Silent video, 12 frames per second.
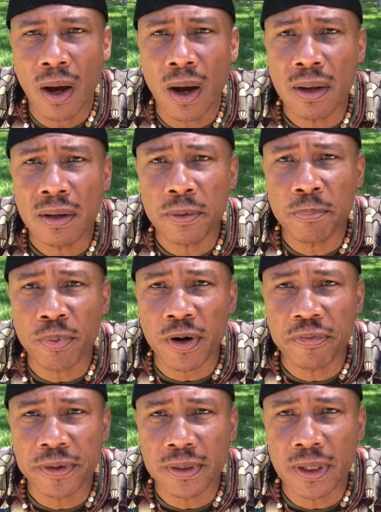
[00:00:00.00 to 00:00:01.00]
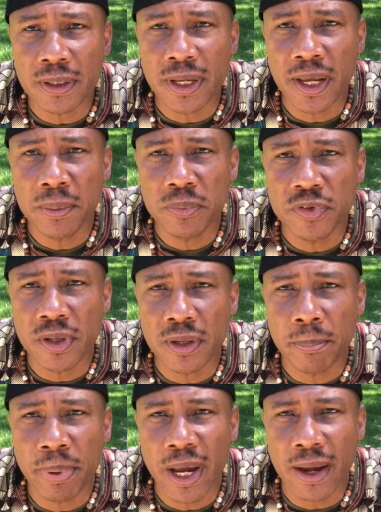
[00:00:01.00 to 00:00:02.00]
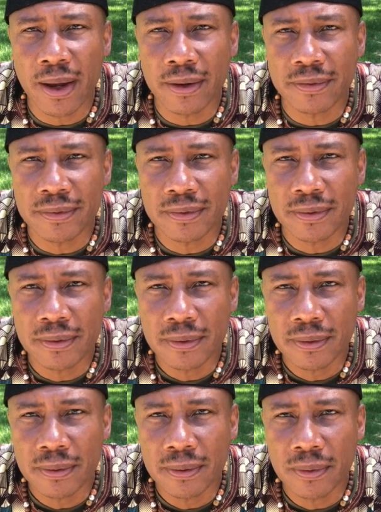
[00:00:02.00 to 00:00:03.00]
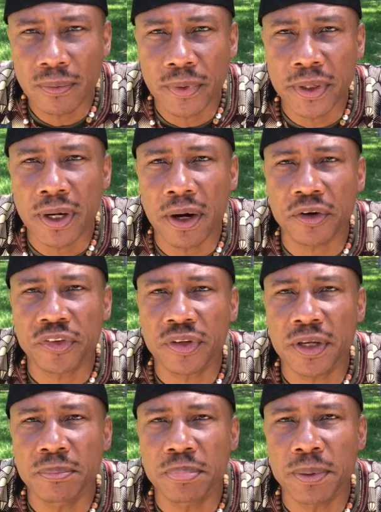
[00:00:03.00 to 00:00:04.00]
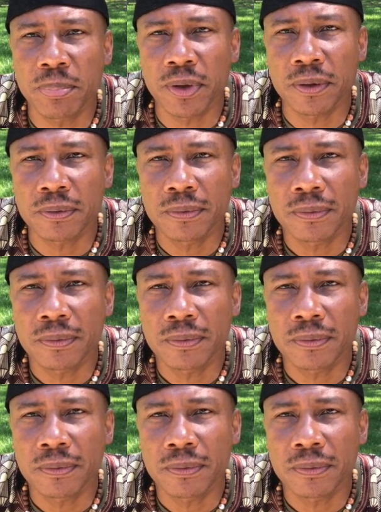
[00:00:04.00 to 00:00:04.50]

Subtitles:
All the prophet that came in the past were dark-skinned people.